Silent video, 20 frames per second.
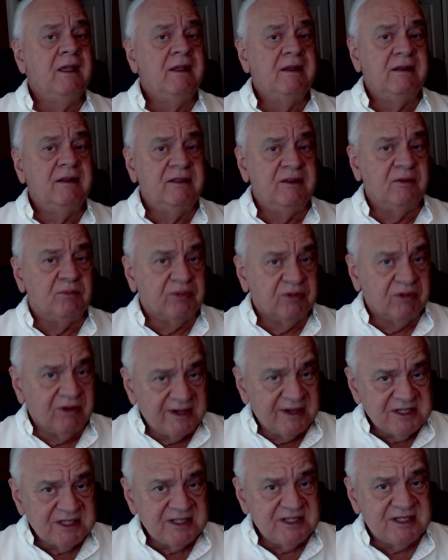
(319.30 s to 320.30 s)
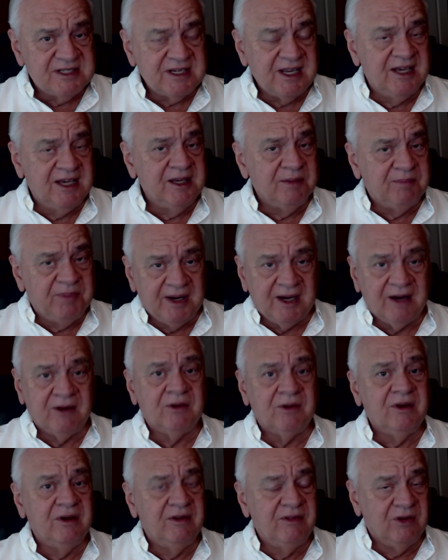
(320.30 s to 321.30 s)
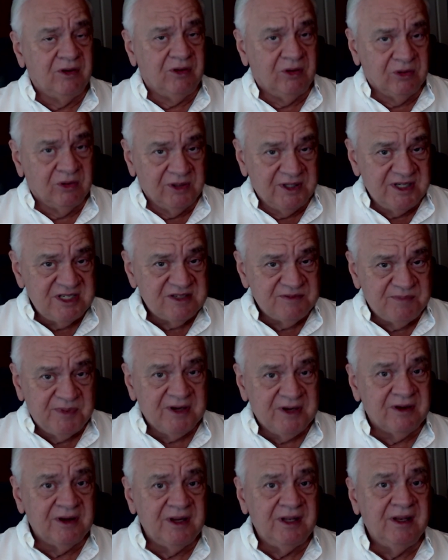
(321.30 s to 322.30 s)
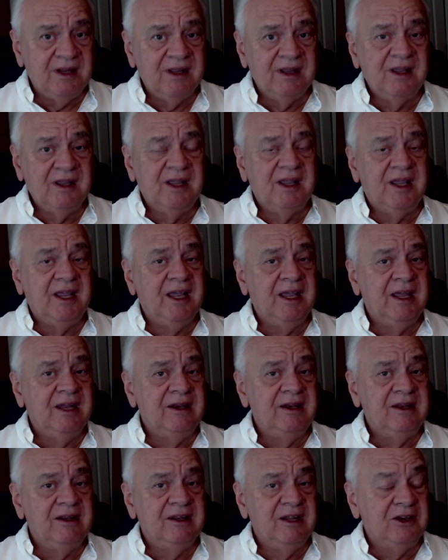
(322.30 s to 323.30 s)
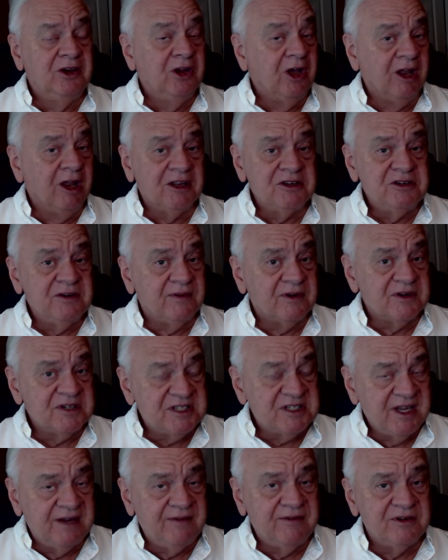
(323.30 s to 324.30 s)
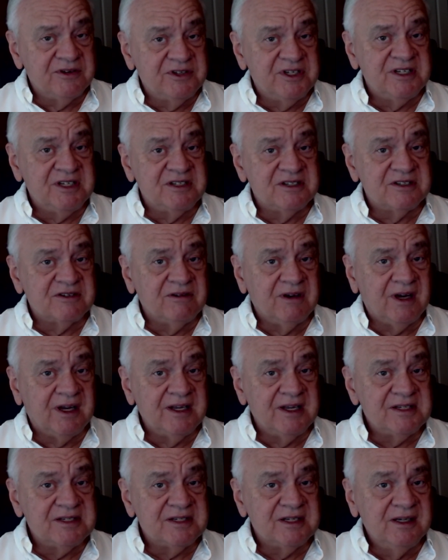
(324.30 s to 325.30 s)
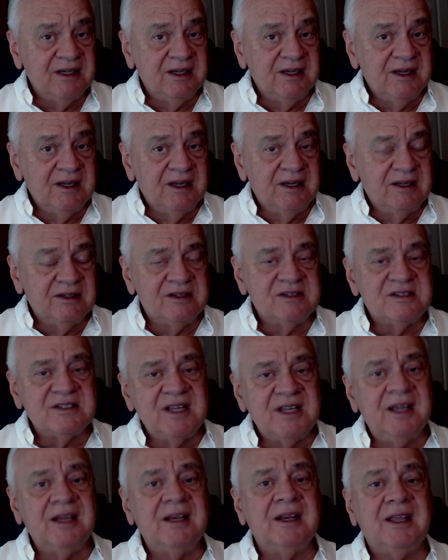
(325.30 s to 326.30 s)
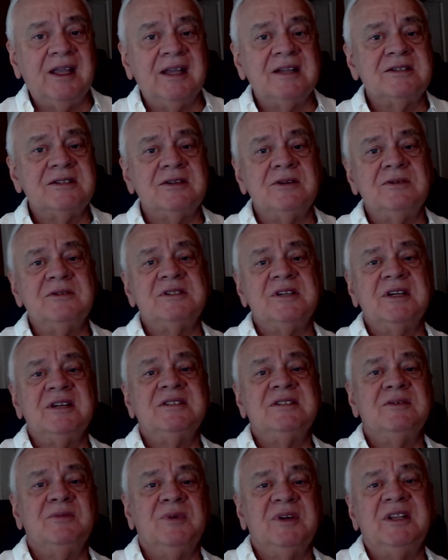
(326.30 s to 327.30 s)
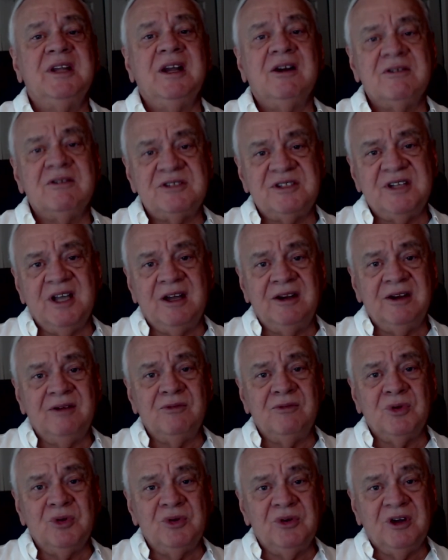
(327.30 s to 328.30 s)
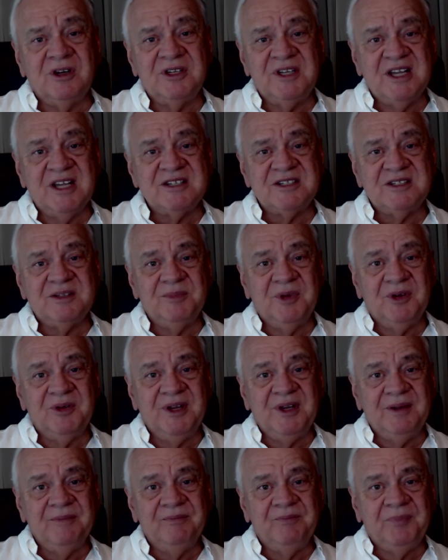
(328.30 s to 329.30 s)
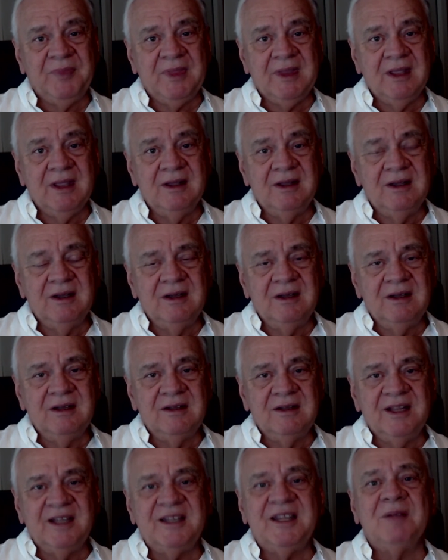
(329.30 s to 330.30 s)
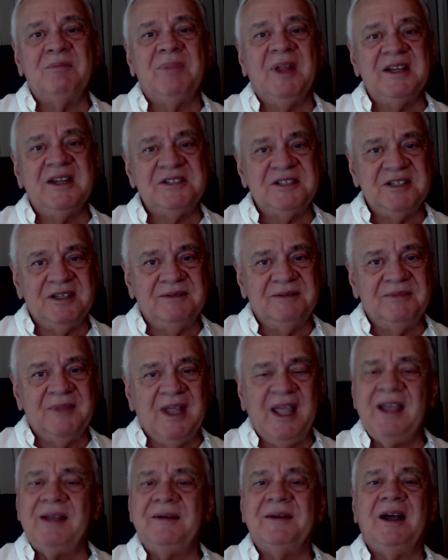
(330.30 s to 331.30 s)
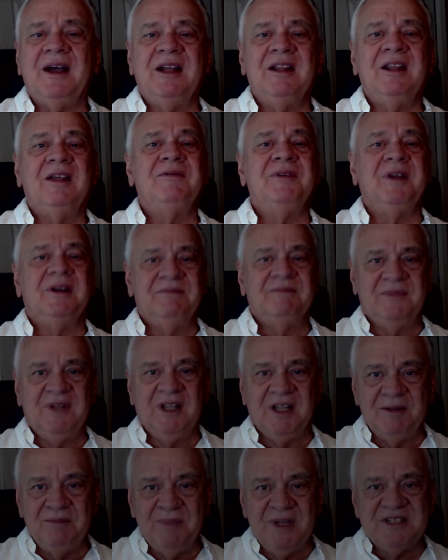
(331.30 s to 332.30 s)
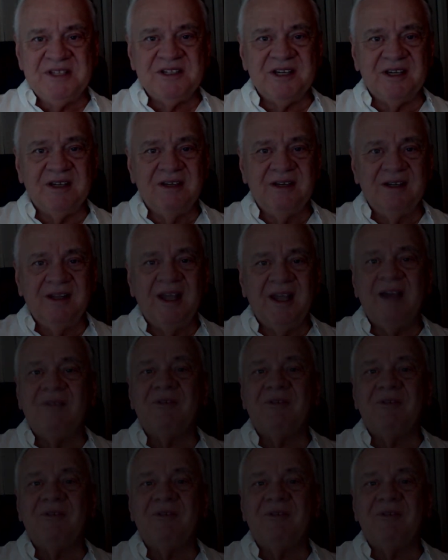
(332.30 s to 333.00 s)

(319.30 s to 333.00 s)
the presence and the power of the Holy Spirit, and the knowledge of our Savior, Jesus Christ, to stand against those things that would tear us down and ruin our testimony. Let that bless you. Hey, I love you. I miss you. Have a